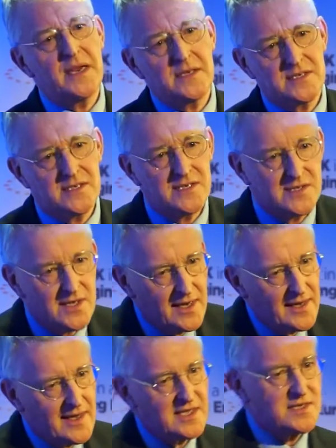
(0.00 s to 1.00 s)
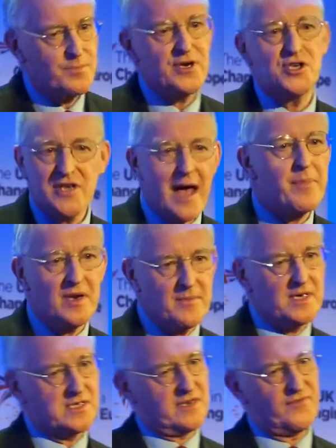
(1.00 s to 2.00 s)
Ministers as a British Cabinet
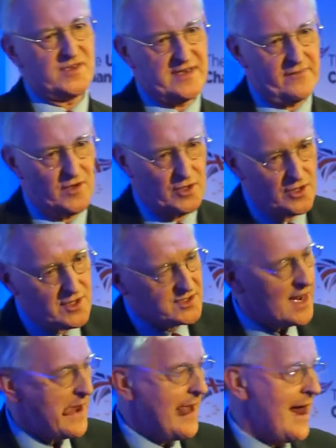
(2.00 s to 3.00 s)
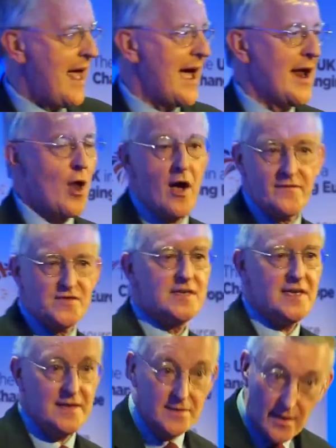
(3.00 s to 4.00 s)
Minister for 7 years, and I've
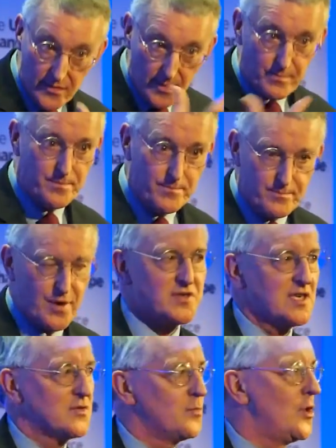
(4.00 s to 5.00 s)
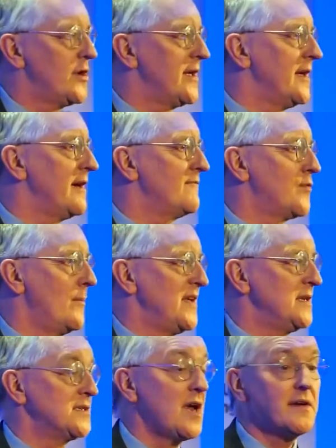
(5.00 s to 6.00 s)
seen the process working from the
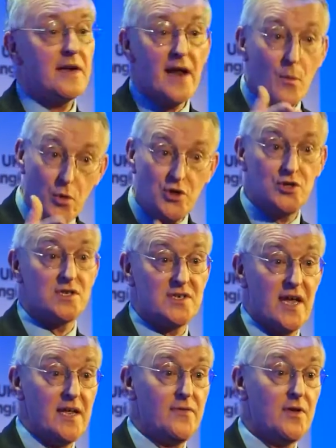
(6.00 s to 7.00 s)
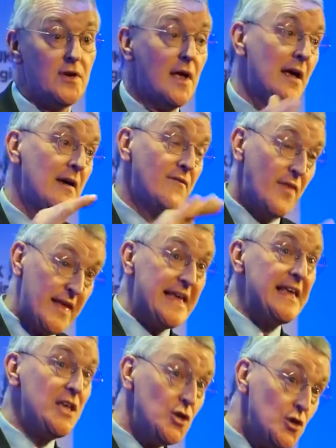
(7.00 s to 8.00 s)
inside. And I would just say that for the
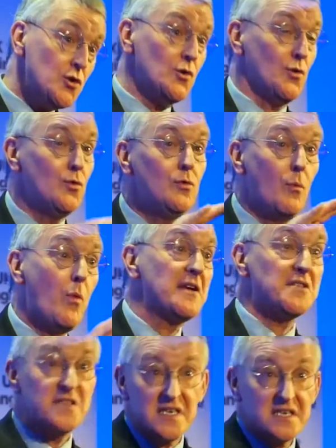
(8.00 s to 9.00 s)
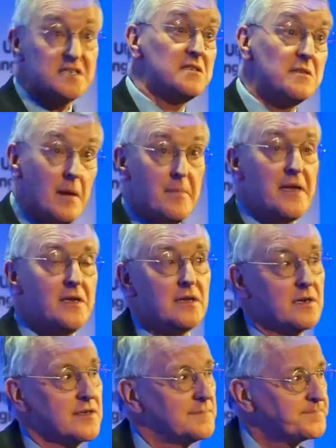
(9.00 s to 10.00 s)
EU, once this
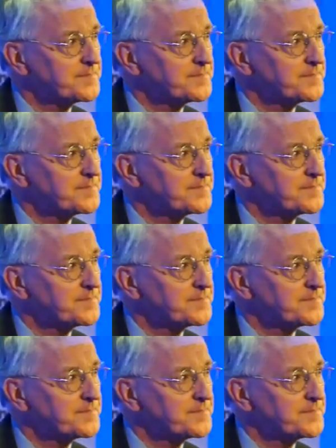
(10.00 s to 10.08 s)
immediate